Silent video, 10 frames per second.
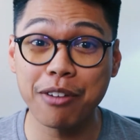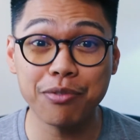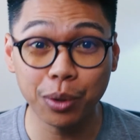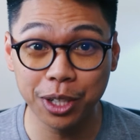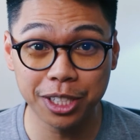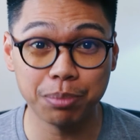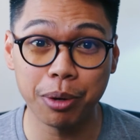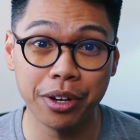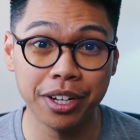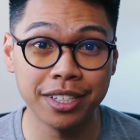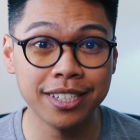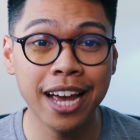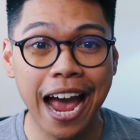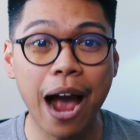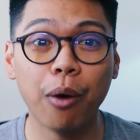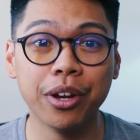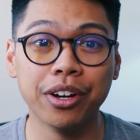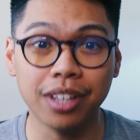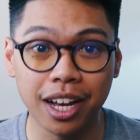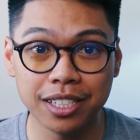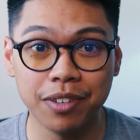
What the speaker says: full experience out here in Las